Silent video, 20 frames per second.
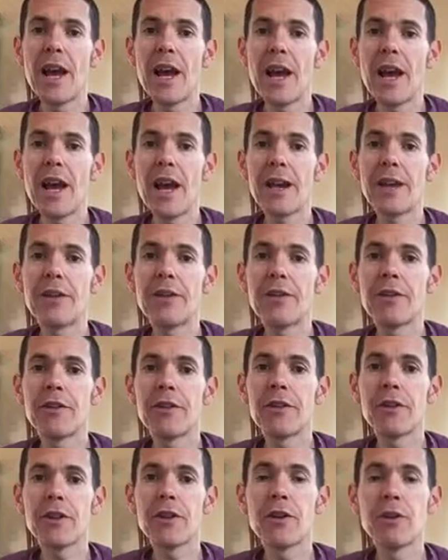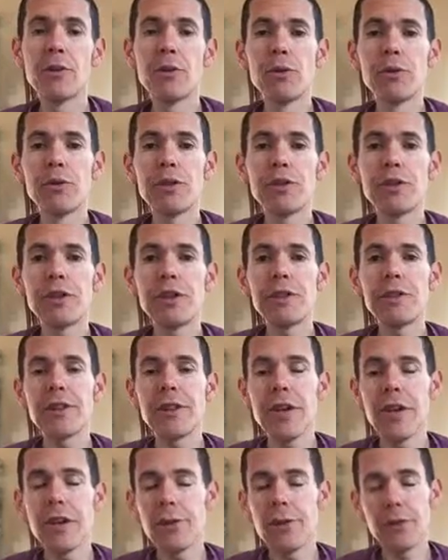And the course, the
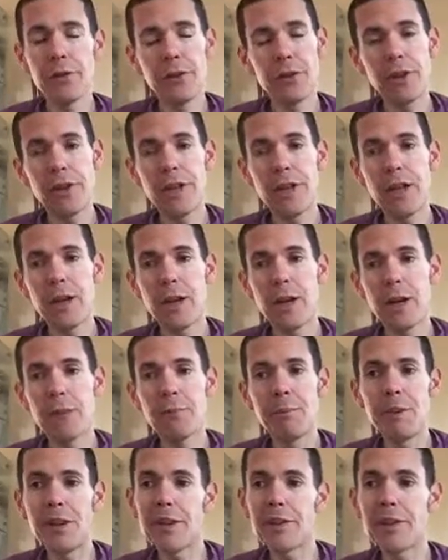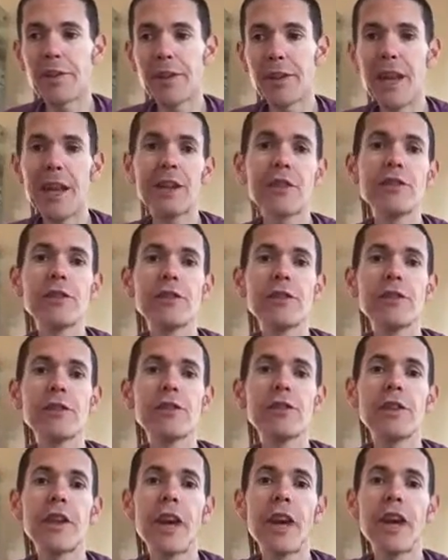details, it's
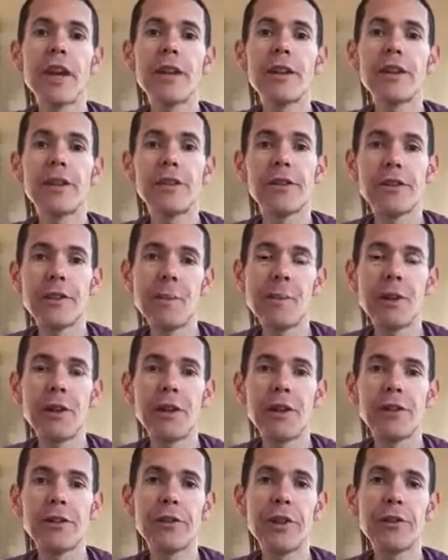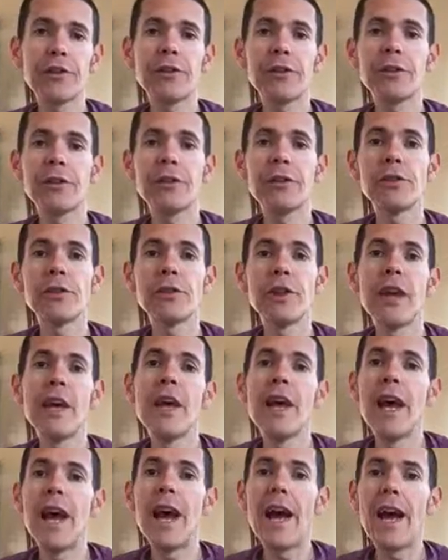lectures and seminar sessions,
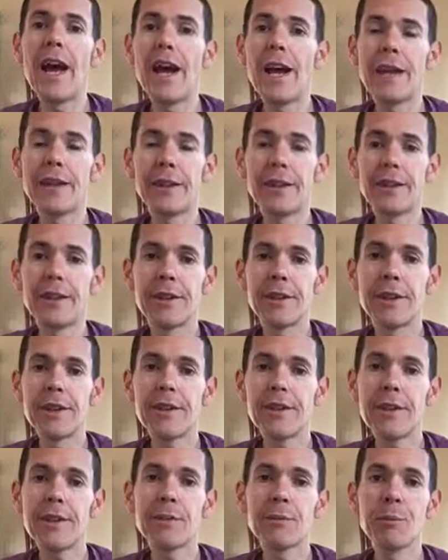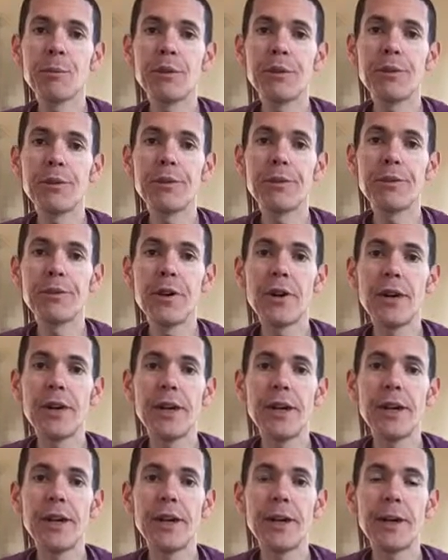and the assessment is
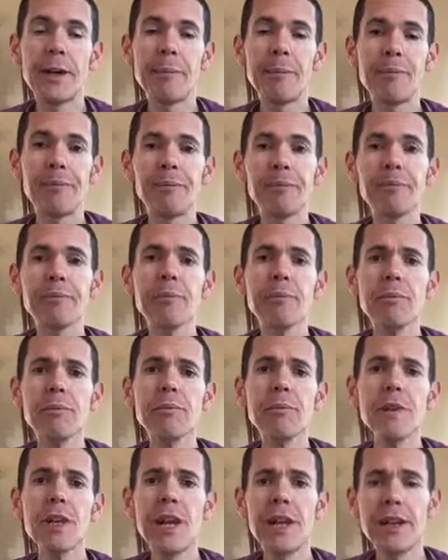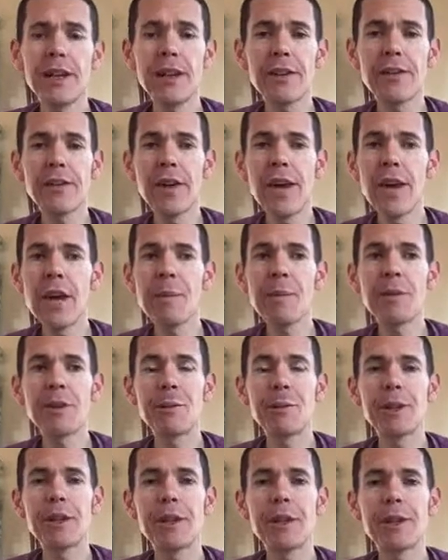via an exam at the
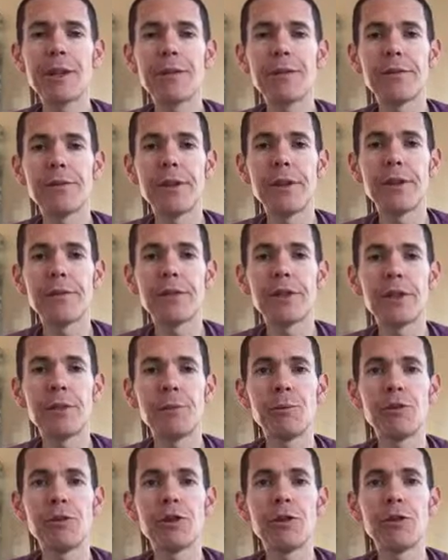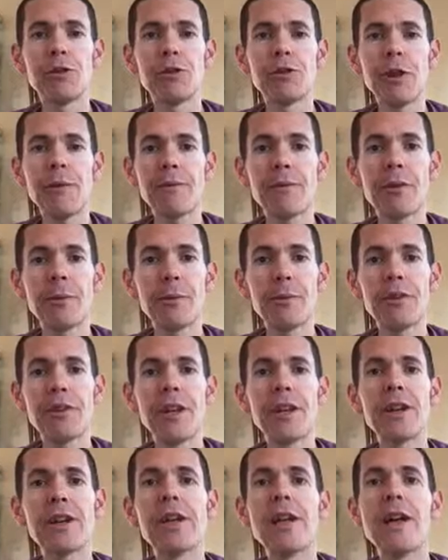beginning of term 2,
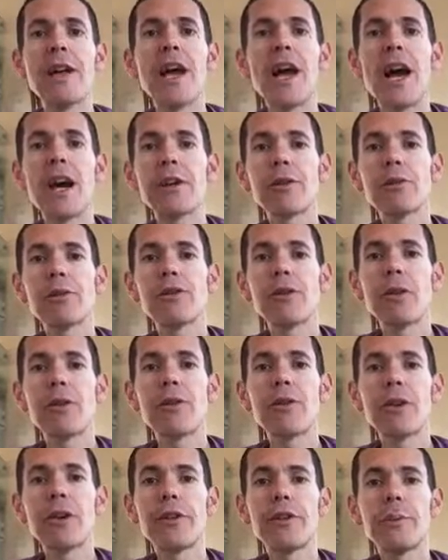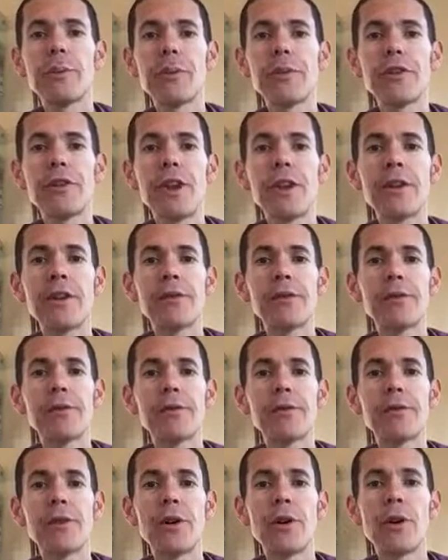70%, and also 30%
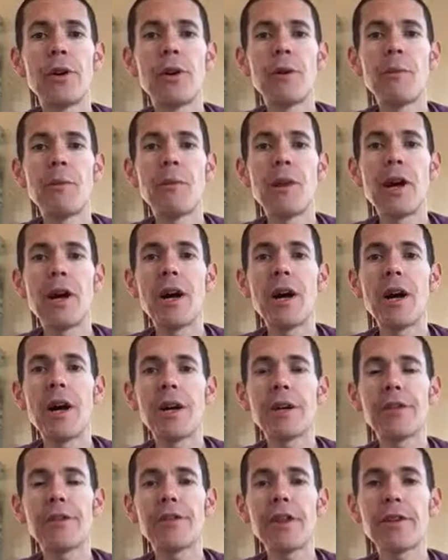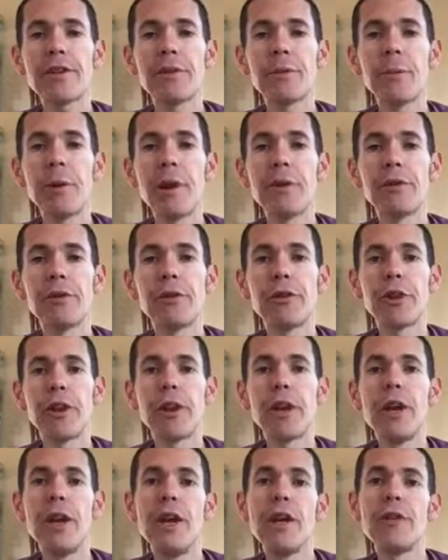from an assessed
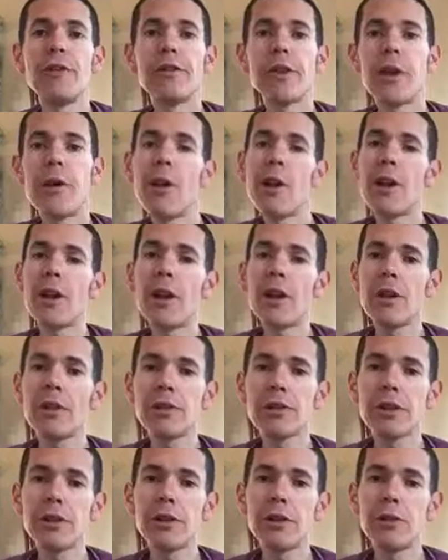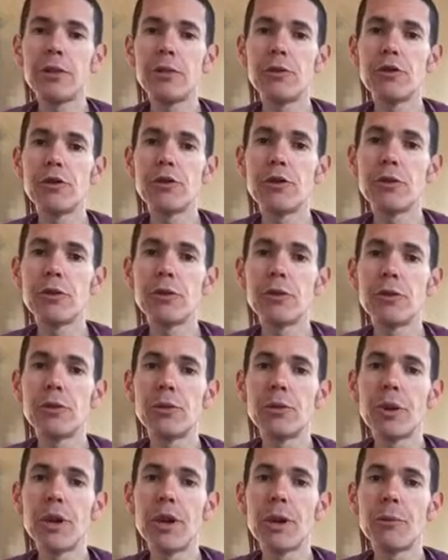poster. So I'll ask you to
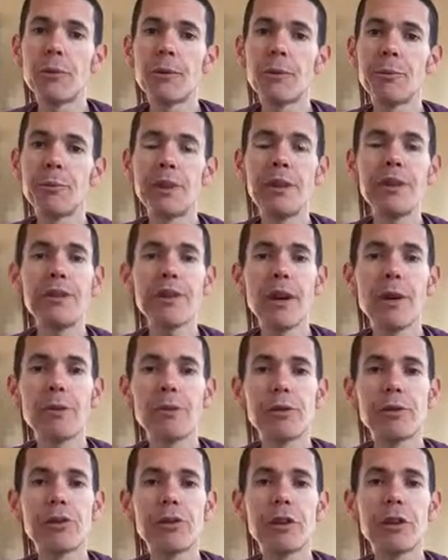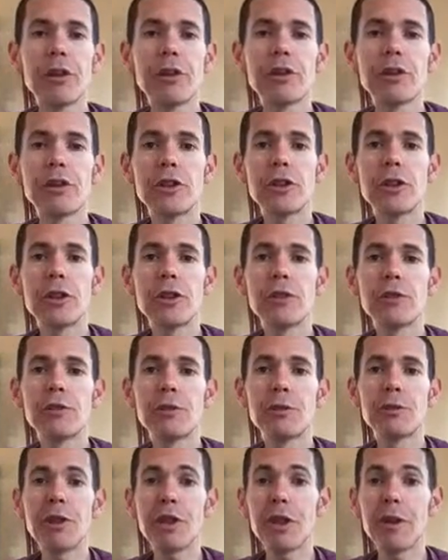do some detailed research into a
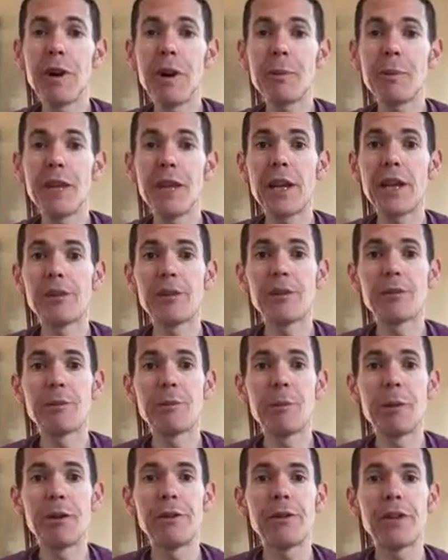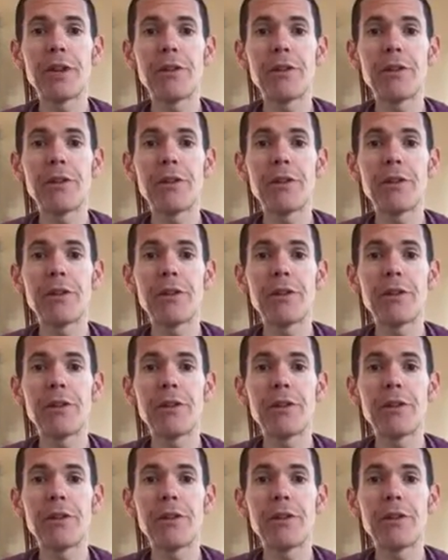particular application of remote